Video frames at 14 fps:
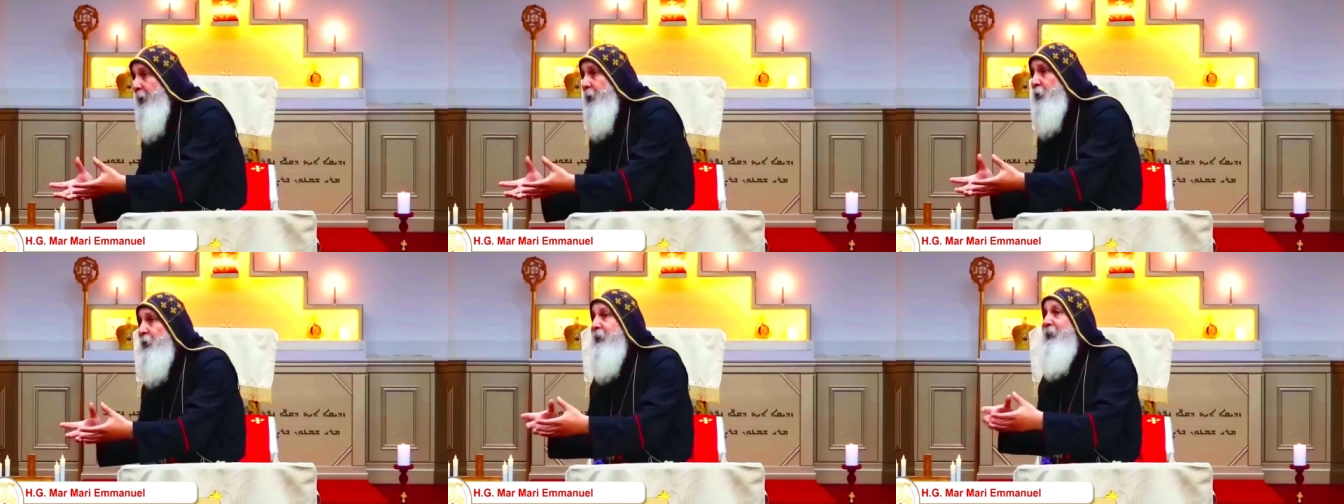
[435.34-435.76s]

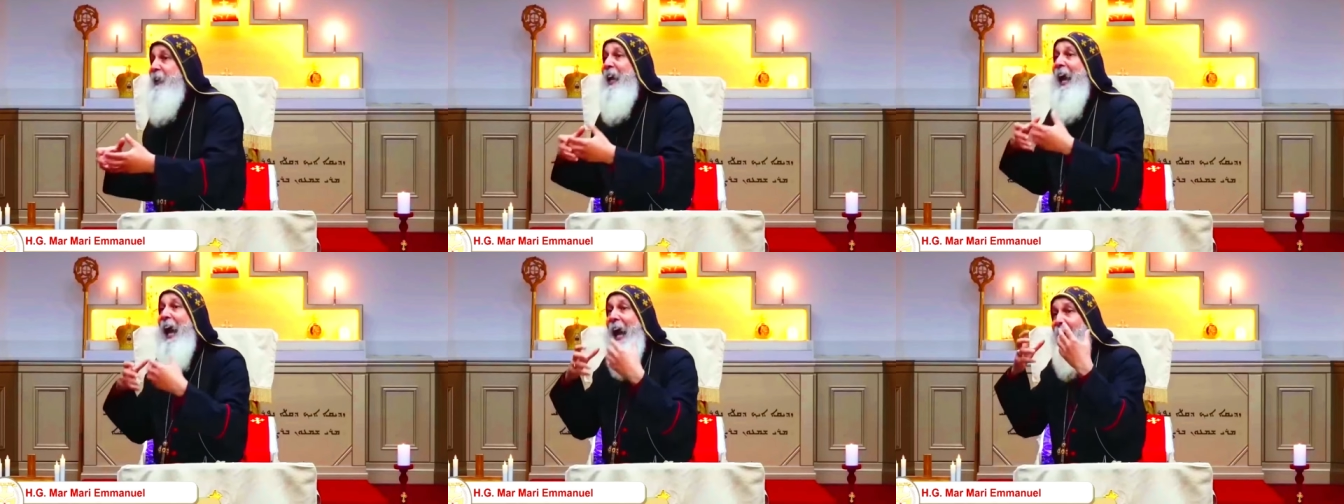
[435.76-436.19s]
person
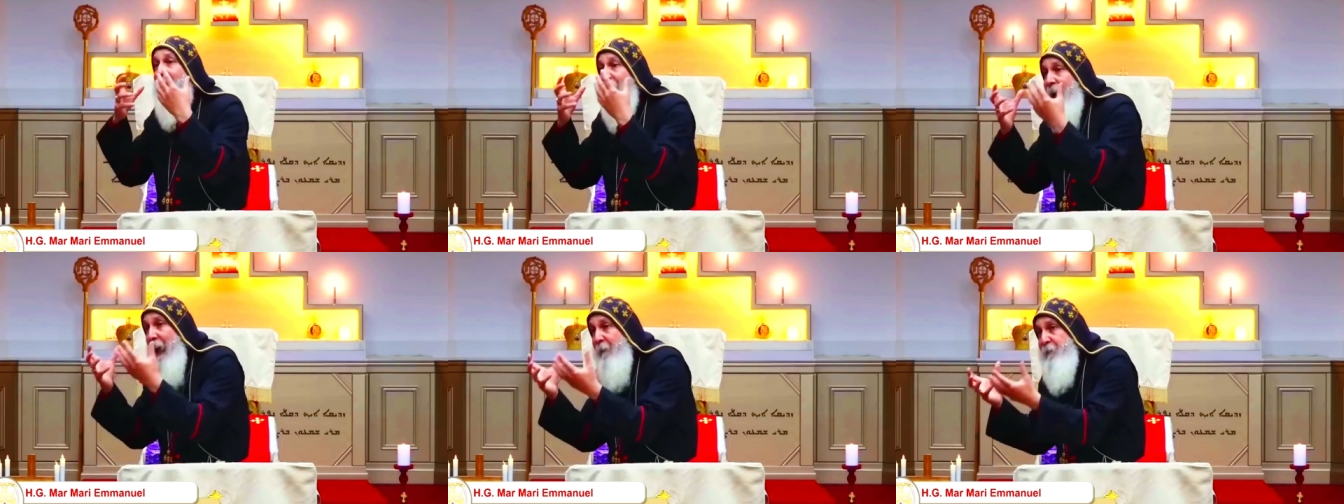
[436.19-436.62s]

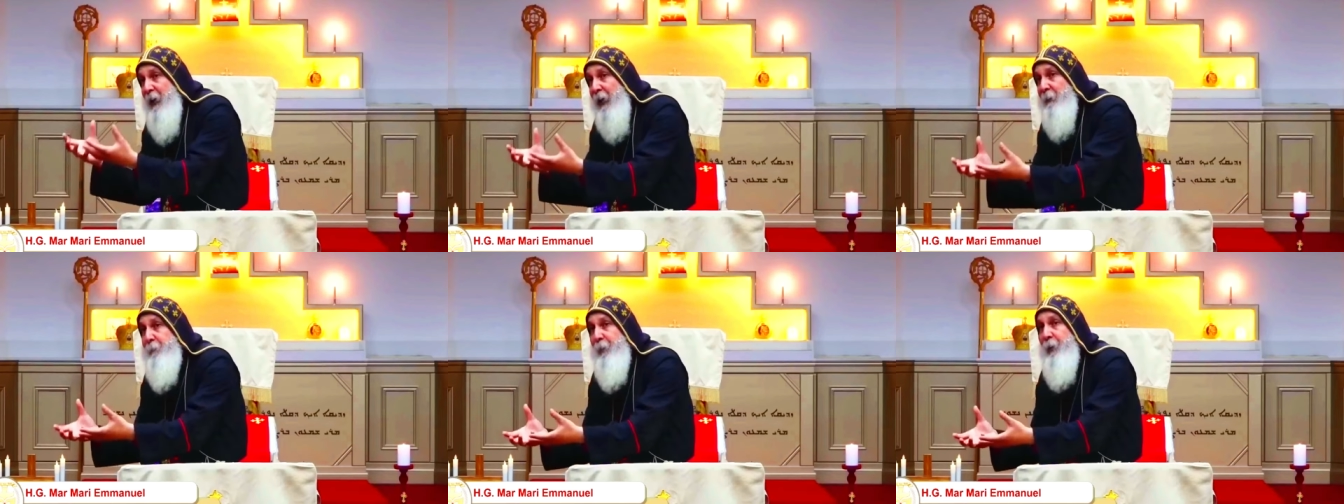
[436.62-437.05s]
and loved
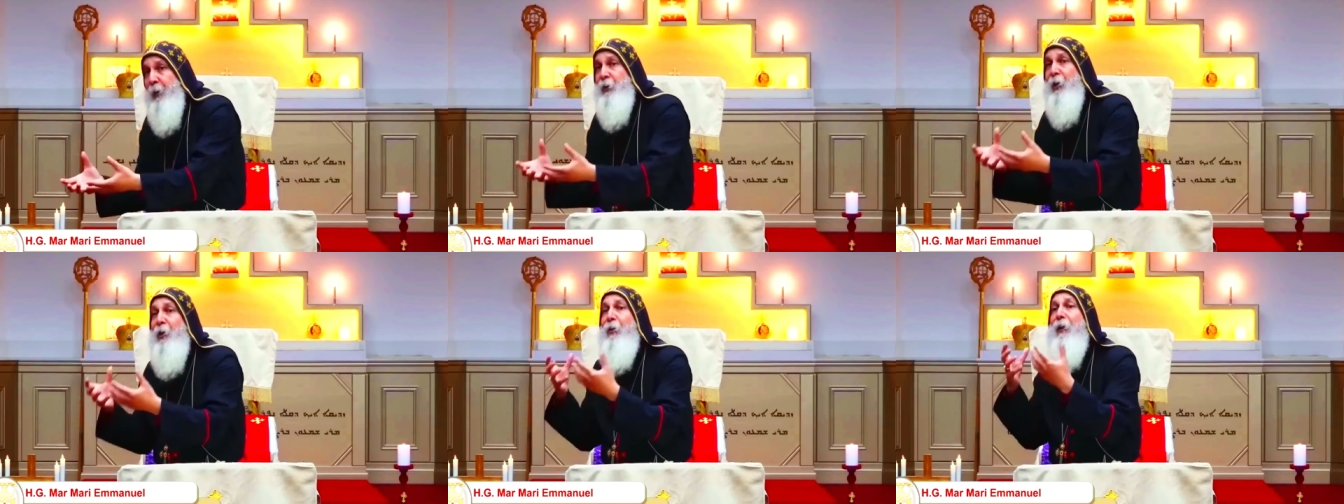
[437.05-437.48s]
that
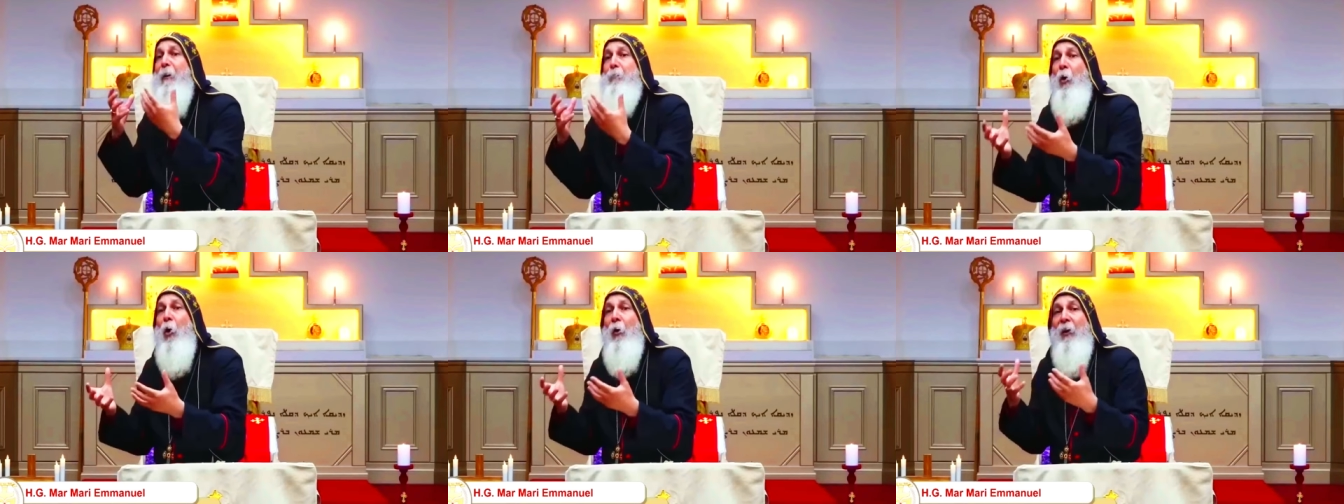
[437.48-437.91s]
person, the
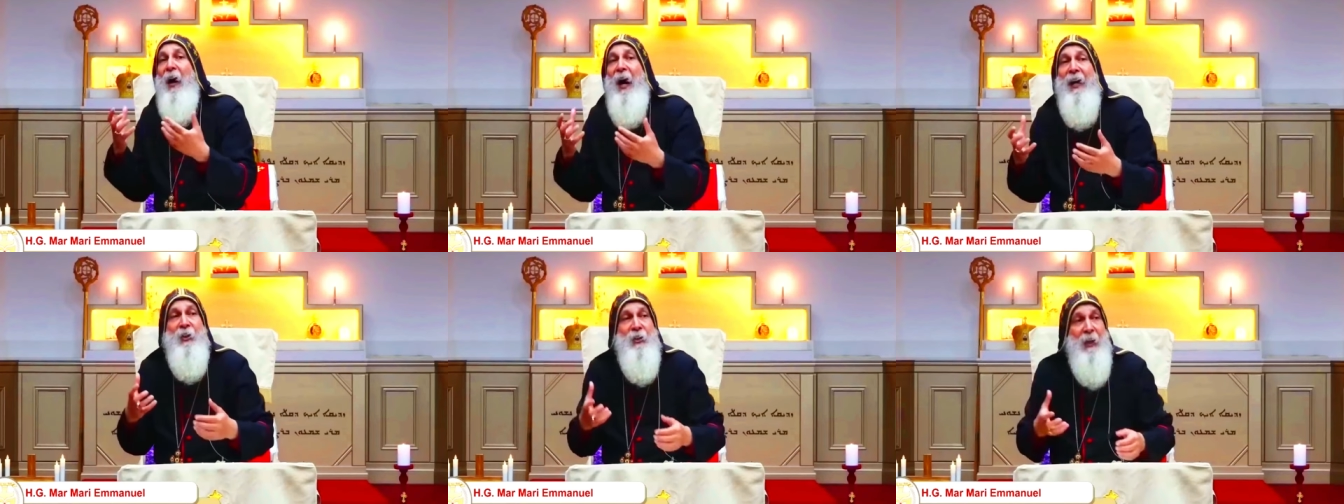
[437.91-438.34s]
more
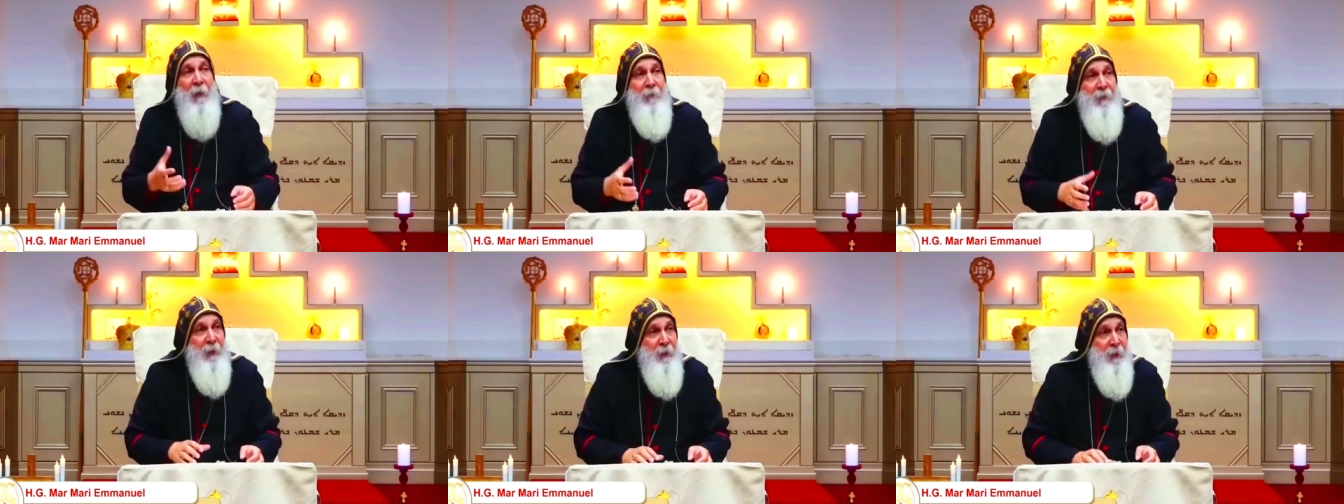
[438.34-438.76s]
I
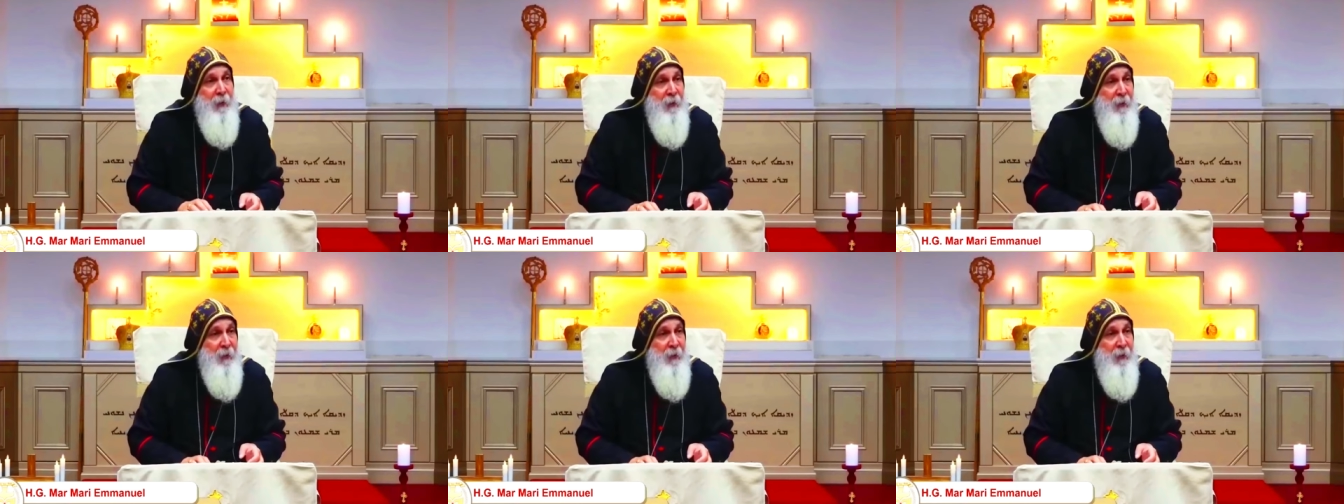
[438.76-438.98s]
suffered.